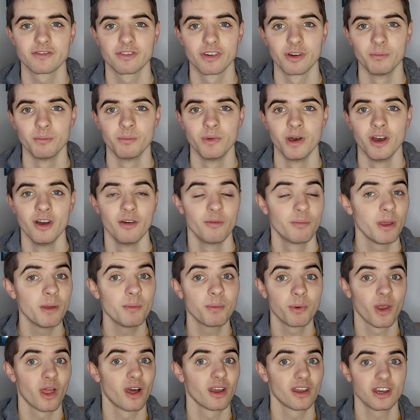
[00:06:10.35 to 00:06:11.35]
from
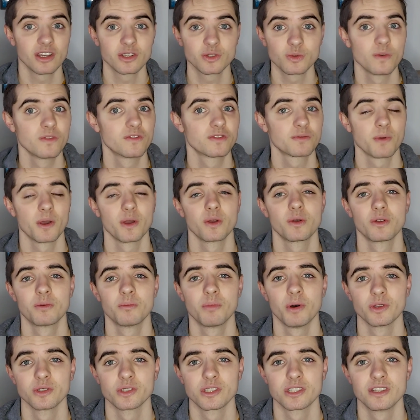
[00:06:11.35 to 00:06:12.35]
people like us who've
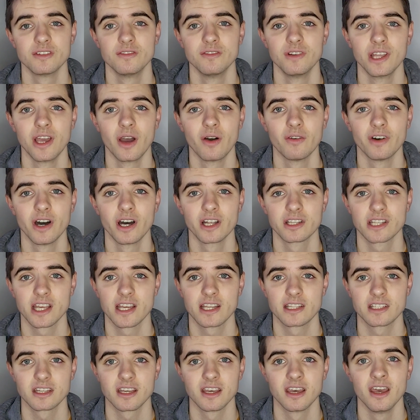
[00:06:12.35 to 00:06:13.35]
spoken positively of
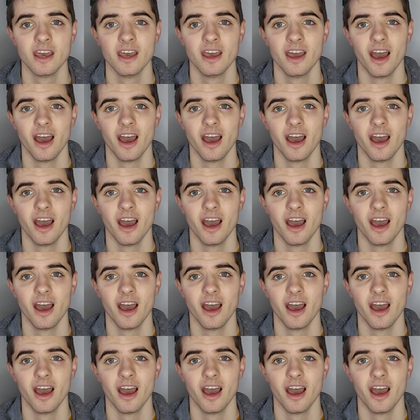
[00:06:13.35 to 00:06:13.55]
Arteta.